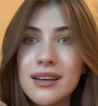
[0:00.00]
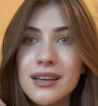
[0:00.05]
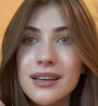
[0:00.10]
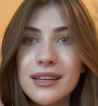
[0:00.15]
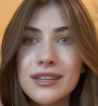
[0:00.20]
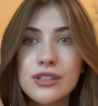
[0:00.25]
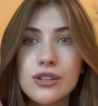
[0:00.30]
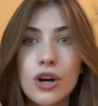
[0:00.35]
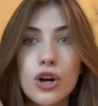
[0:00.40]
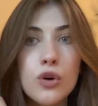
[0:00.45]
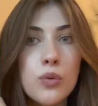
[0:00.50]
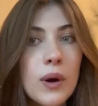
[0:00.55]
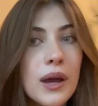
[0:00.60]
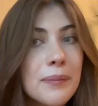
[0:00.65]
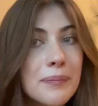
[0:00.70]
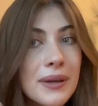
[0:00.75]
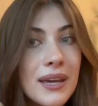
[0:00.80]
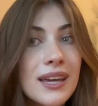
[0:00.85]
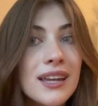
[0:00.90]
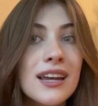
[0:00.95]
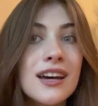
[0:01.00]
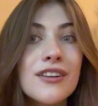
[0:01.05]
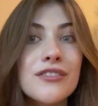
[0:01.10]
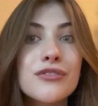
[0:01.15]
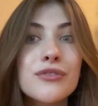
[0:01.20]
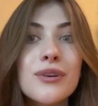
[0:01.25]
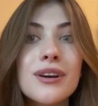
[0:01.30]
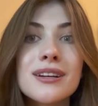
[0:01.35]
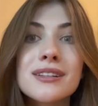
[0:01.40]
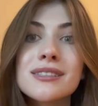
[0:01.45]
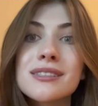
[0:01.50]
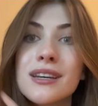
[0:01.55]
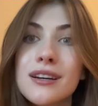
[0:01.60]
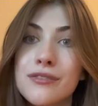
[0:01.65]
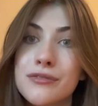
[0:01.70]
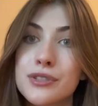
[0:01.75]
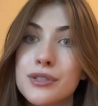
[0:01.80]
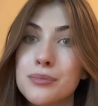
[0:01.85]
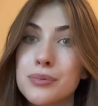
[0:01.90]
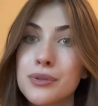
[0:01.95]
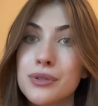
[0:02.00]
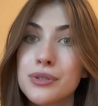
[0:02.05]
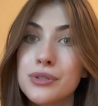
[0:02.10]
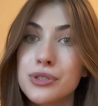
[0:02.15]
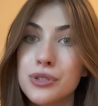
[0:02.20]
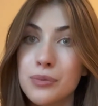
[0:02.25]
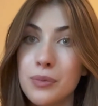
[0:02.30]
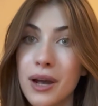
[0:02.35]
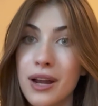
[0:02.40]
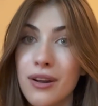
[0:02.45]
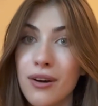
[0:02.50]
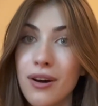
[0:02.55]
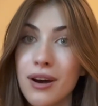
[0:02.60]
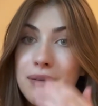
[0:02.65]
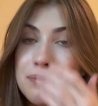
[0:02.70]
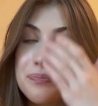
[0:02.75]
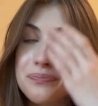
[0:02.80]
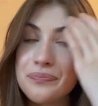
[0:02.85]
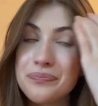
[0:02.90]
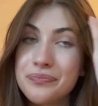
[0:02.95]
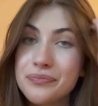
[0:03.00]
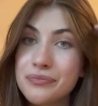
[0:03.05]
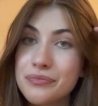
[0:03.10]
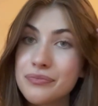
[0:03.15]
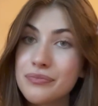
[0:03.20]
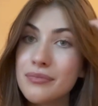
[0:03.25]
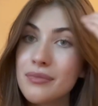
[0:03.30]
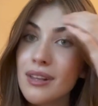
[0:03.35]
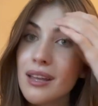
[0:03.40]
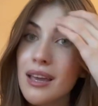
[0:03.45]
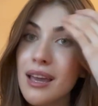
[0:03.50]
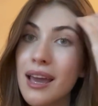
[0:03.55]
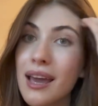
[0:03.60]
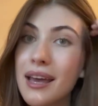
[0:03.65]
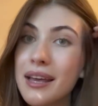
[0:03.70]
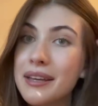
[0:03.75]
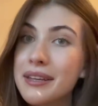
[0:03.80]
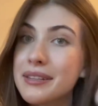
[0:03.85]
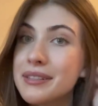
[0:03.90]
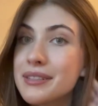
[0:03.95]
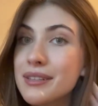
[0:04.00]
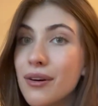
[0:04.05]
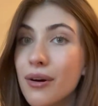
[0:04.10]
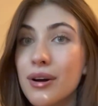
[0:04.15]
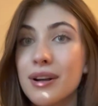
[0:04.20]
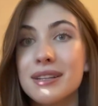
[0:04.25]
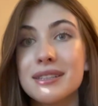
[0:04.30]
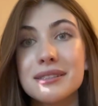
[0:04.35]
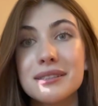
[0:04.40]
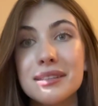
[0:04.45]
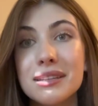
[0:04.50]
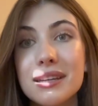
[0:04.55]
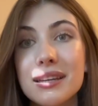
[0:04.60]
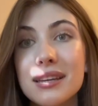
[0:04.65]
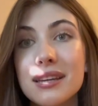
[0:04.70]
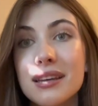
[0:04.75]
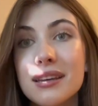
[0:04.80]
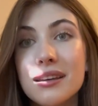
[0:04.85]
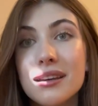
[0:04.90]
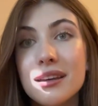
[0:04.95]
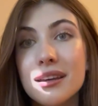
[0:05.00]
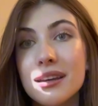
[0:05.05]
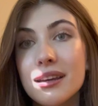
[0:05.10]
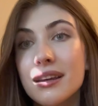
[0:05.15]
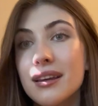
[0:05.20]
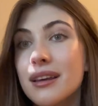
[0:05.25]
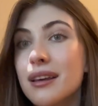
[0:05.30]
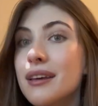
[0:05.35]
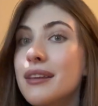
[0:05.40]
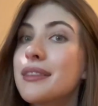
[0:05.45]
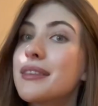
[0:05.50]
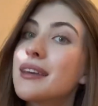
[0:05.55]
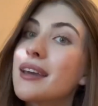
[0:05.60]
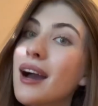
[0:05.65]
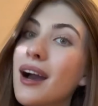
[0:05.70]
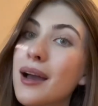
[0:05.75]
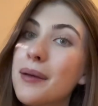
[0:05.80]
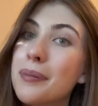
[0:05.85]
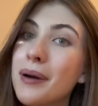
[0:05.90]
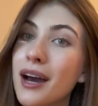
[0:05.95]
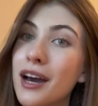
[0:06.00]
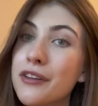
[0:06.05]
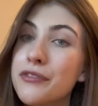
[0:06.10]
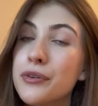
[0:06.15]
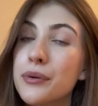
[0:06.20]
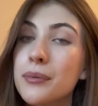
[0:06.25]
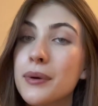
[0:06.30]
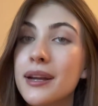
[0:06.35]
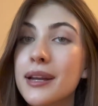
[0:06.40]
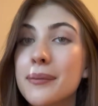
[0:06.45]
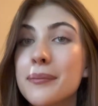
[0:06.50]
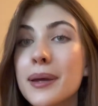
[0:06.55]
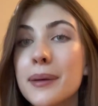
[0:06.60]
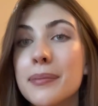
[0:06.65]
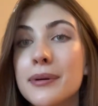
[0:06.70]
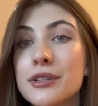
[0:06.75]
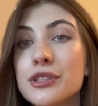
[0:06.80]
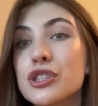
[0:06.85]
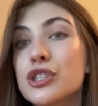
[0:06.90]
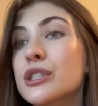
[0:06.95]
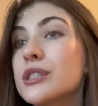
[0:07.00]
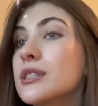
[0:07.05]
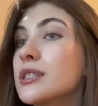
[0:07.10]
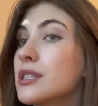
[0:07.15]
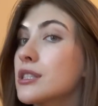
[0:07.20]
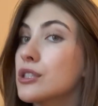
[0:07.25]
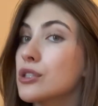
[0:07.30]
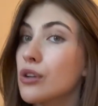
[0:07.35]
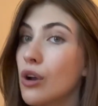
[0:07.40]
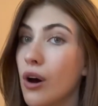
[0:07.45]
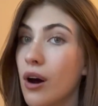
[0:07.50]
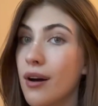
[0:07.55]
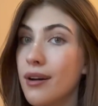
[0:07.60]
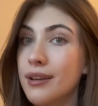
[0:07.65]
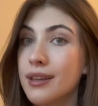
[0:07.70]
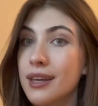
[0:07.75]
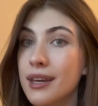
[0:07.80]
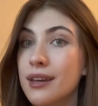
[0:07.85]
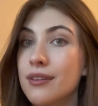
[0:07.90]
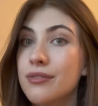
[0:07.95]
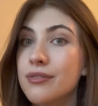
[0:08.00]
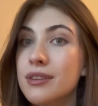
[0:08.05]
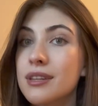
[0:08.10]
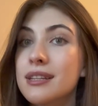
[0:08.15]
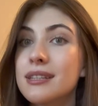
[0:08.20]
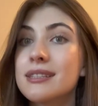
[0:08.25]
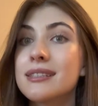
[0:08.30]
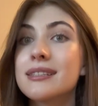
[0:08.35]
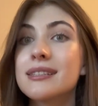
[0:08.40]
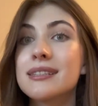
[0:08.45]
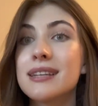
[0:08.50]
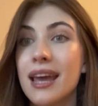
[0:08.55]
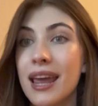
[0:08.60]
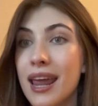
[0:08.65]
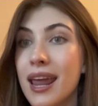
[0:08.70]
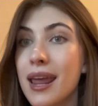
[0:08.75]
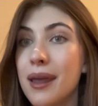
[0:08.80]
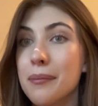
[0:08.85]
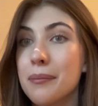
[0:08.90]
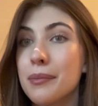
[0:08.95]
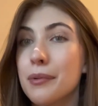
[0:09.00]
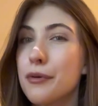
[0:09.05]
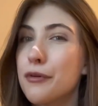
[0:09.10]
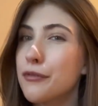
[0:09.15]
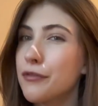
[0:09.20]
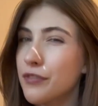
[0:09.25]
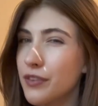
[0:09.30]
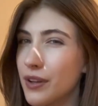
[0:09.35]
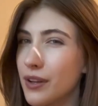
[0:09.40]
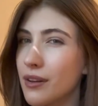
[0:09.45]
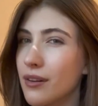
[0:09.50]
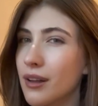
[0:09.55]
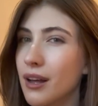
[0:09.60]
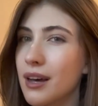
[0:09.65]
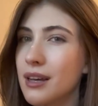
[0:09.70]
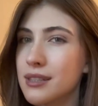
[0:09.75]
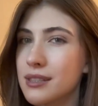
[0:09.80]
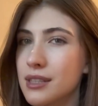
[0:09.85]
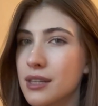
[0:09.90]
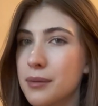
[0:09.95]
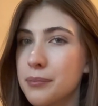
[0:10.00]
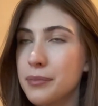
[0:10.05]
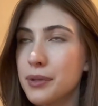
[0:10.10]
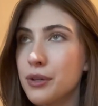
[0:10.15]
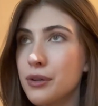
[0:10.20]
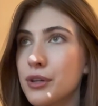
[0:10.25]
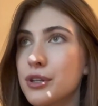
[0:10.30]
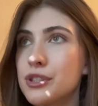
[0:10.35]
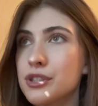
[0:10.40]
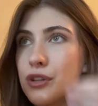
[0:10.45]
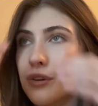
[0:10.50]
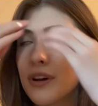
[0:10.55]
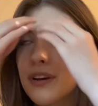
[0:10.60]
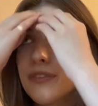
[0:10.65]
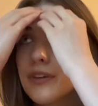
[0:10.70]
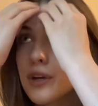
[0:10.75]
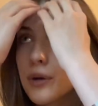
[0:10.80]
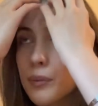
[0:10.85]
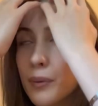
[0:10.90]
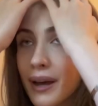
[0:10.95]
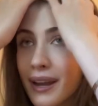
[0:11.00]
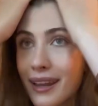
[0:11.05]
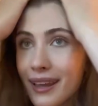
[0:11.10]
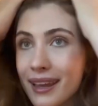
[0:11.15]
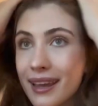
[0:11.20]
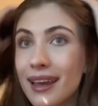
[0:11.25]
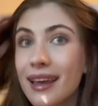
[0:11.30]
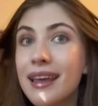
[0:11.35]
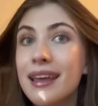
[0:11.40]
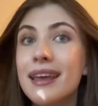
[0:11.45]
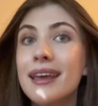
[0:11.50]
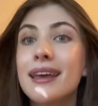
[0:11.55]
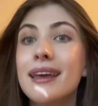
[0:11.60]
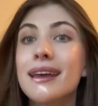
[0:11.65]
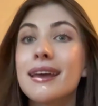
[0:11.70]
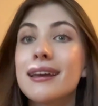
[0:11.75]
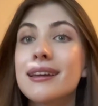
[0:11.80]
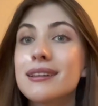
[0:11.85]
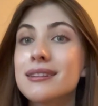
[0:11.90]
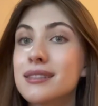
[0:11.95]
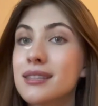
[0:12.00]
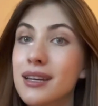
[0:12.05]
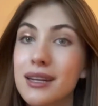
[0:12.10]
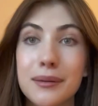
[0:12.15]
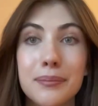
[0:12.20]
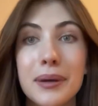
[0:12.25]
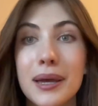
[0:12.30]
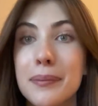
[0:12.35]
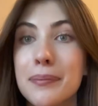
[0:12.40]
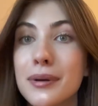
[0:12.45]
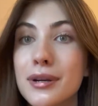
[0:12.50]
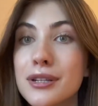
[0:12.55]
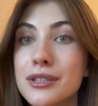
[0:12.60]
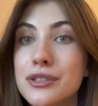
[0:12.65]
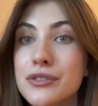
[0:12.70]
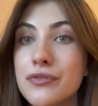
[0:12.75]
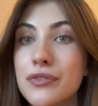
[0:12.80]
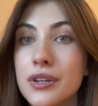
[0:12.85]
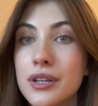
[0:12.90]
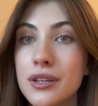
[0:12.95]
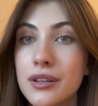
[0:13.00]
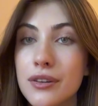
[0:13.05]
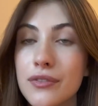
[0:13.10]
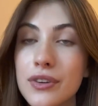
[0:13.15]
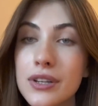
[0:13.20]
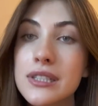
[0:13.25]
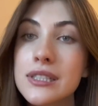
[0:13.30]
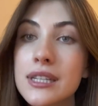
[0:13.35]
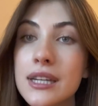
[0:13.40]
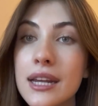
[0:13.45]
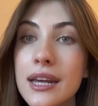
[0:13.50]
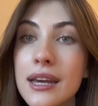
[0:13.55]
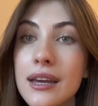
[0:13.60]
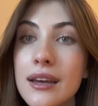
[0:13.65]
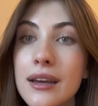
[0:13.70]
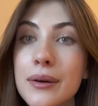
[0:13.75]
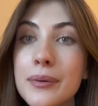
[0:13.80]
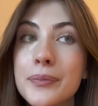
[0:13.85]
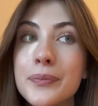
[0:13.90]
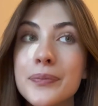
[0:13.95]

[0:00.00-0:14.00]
it's not quite big enough where it's comfortable to write on. And honestly, the iPad for writing papers just does not give the same feel as a computer. So if you're writing a ton of papers for university,